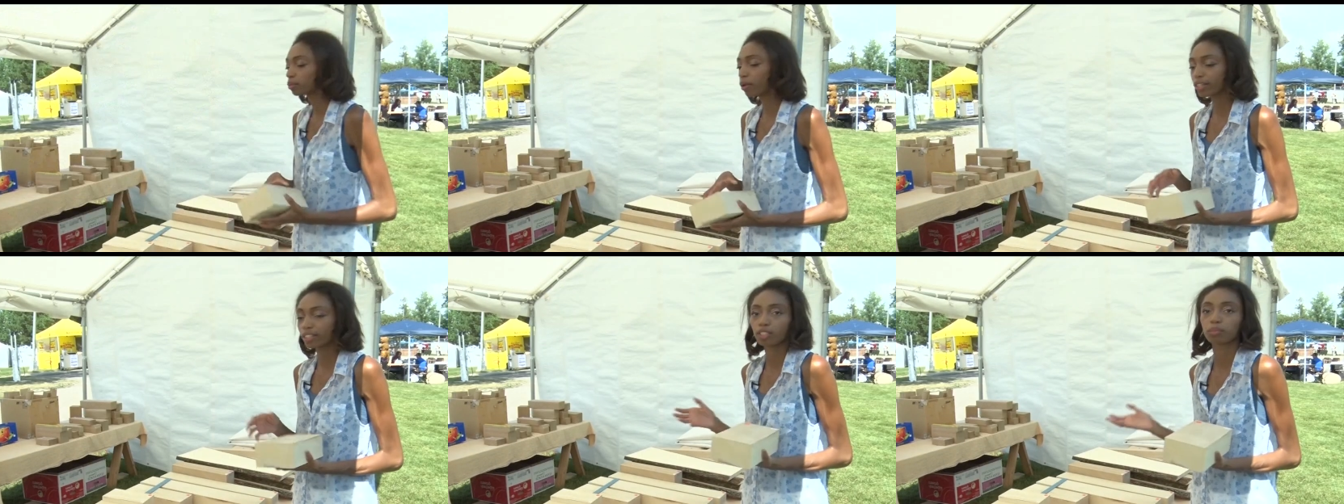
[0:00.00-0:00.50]
it's
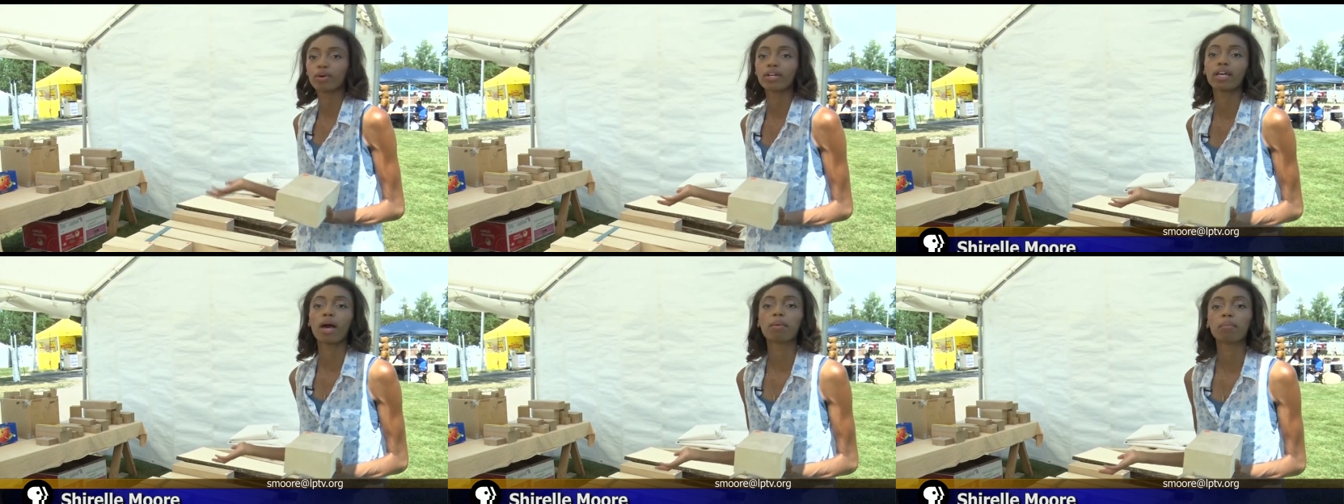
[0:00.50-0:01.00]
more than just
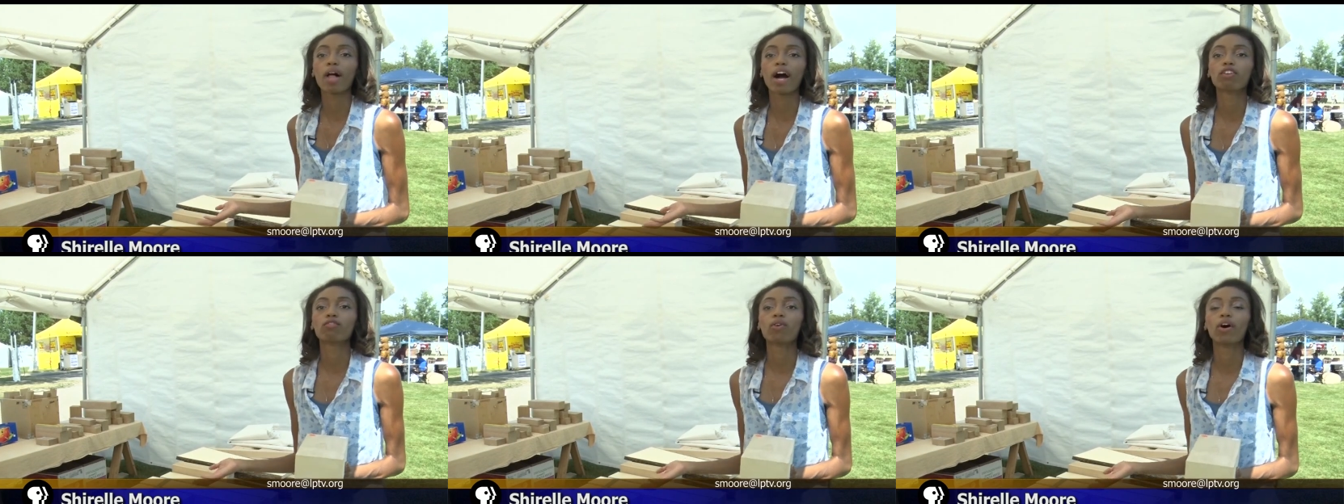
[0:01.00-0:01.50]
picking up a
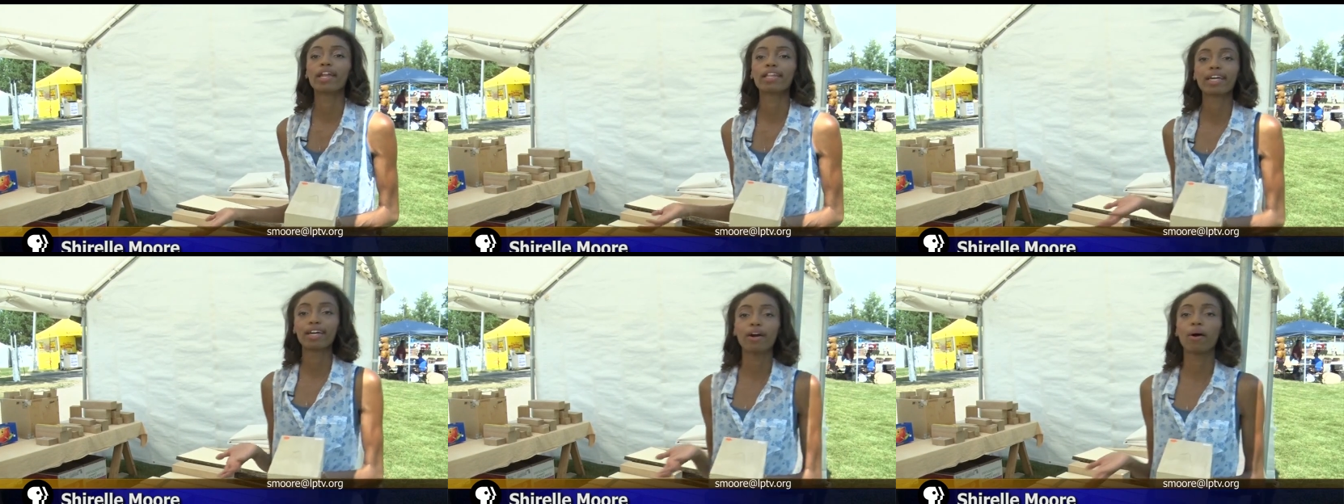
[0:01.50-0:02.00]
block of
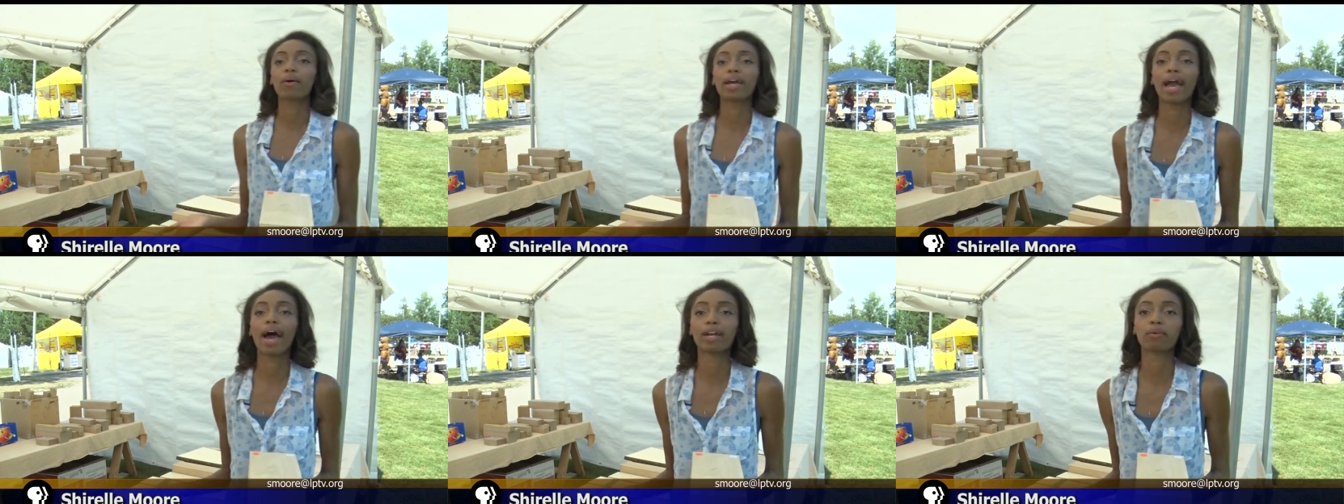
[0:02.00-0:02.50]
wood and then
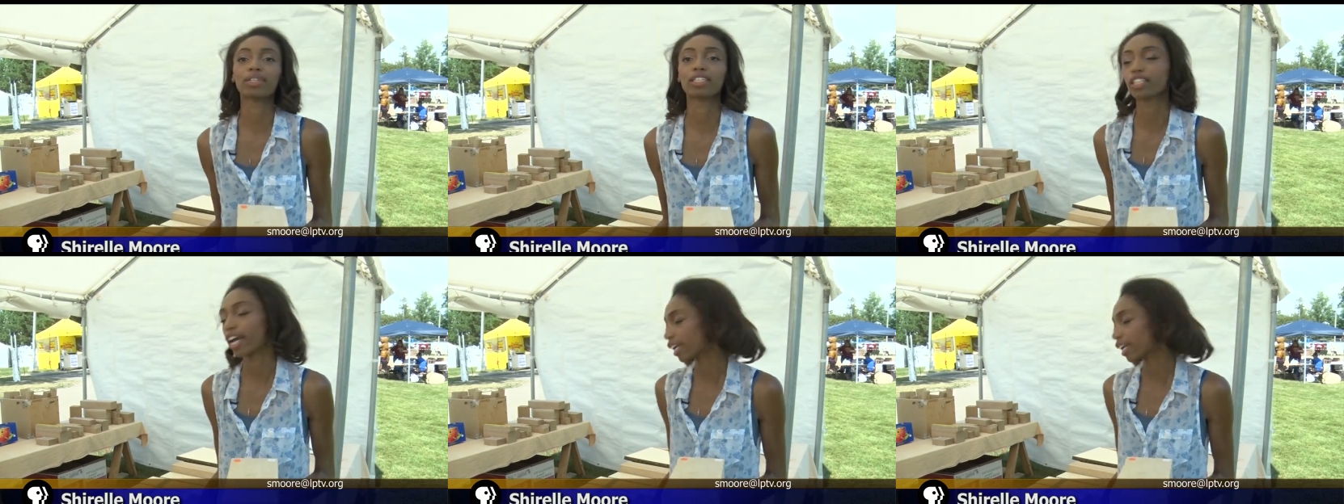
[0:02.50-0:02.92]
going at it with a